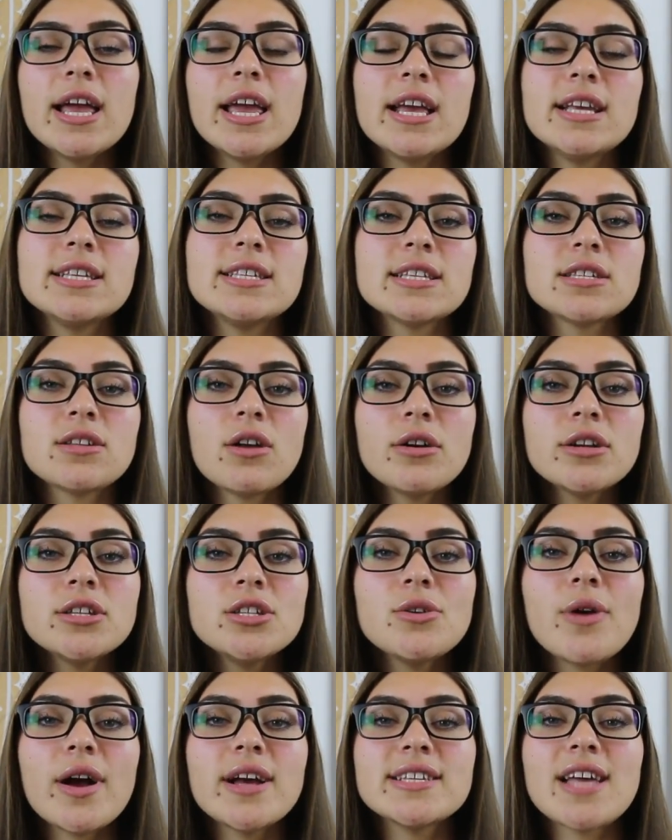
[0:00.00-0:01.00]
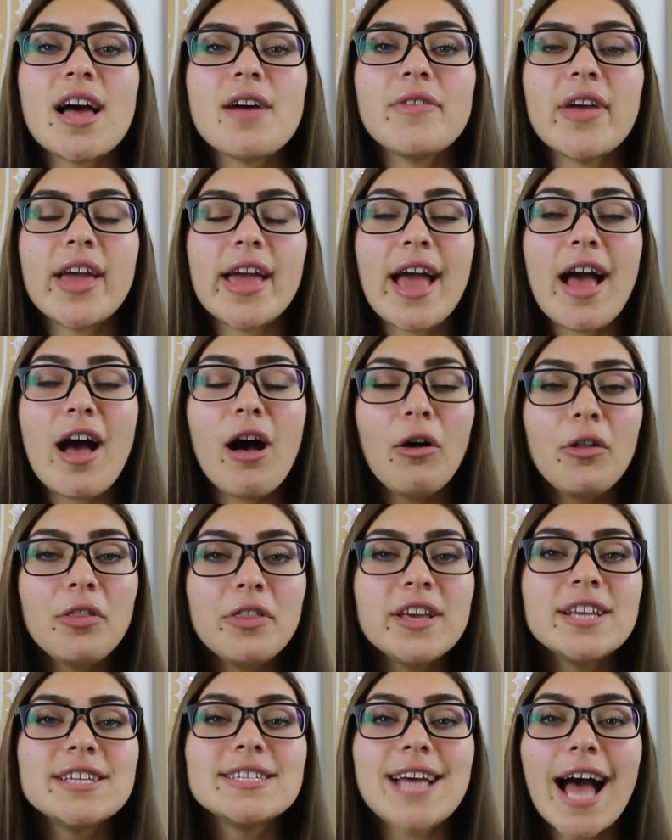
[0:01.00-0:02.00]
is as long as you guys have a
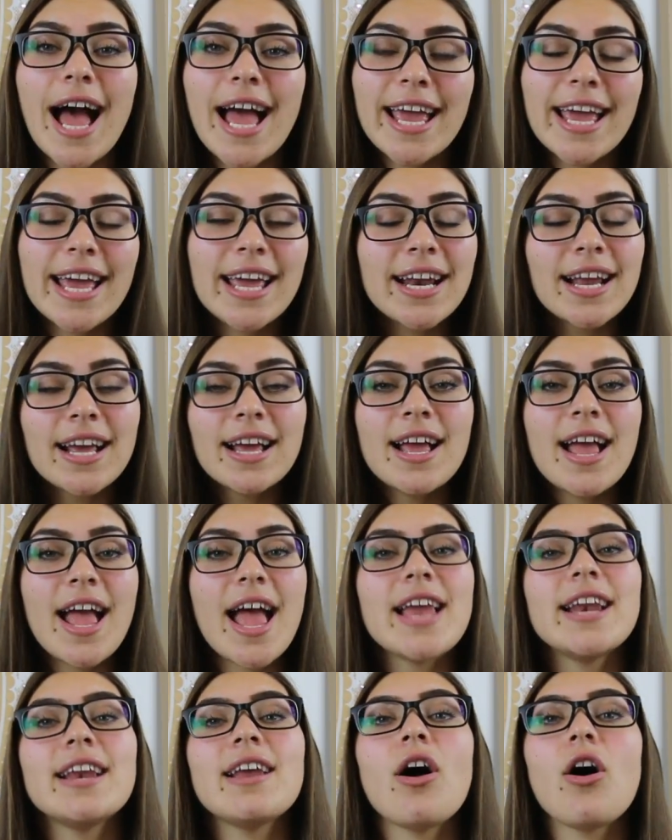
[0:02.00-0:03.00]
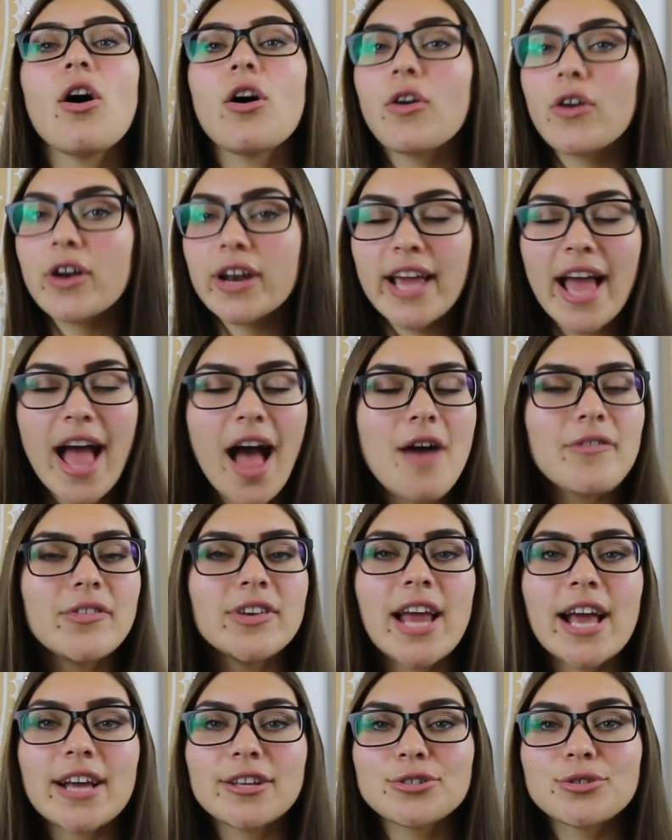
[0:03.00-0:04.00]
healthy diet and already have
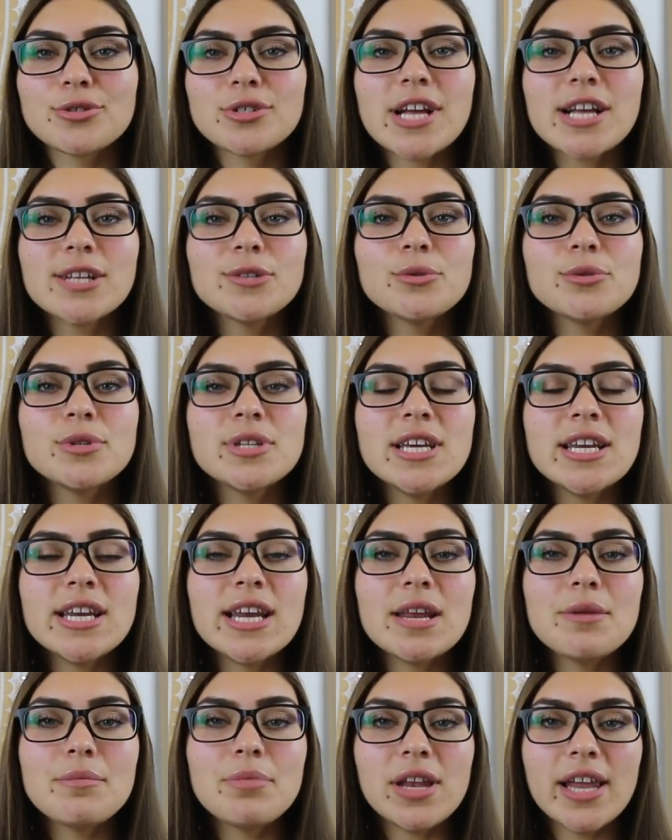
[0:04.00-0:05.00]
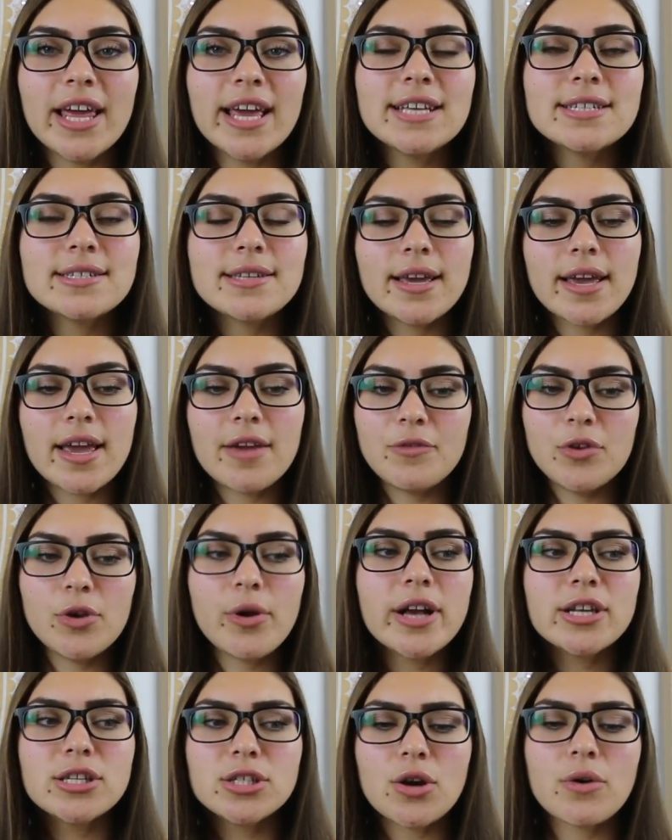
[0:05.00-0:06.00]
an exercise routine in place like if you
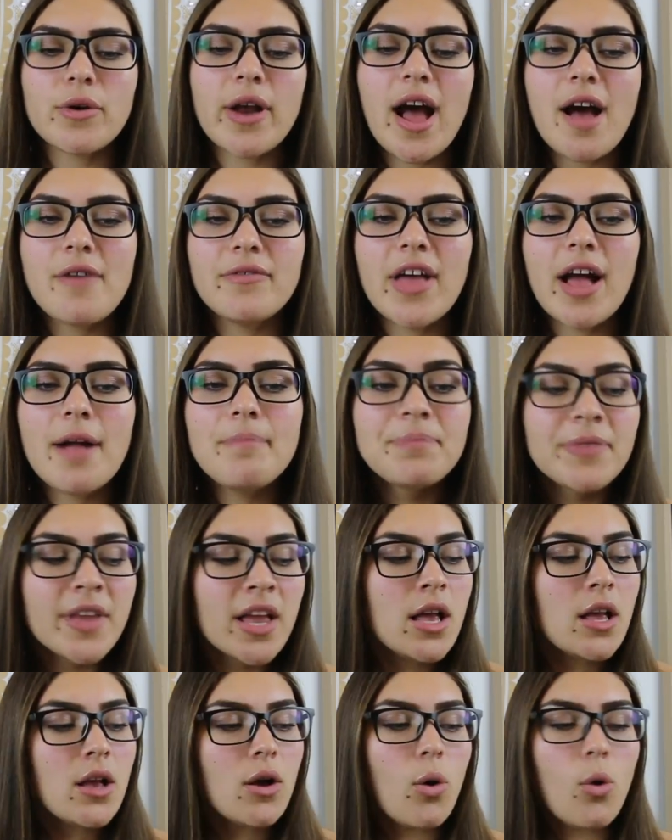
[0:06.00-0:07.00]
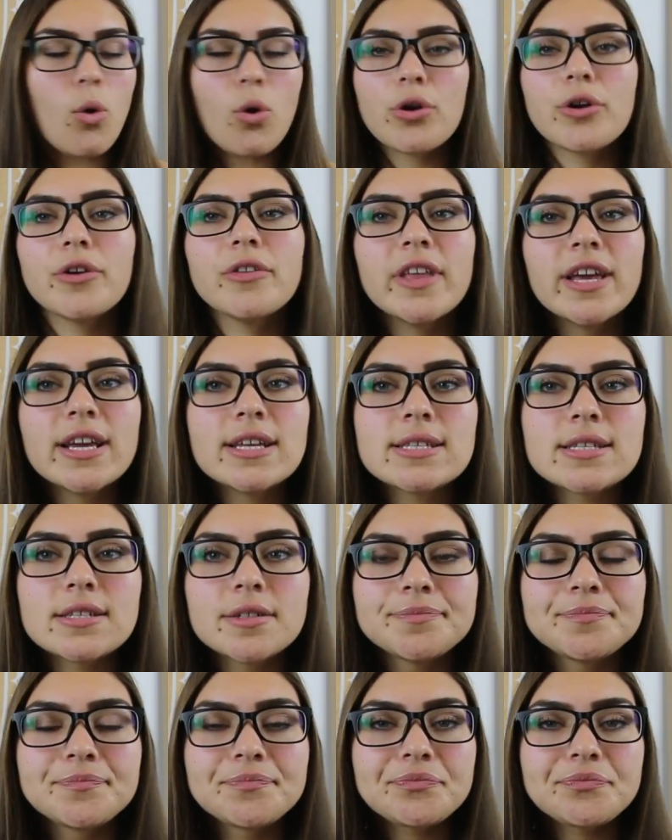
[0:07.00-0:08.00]
guys don't have that order this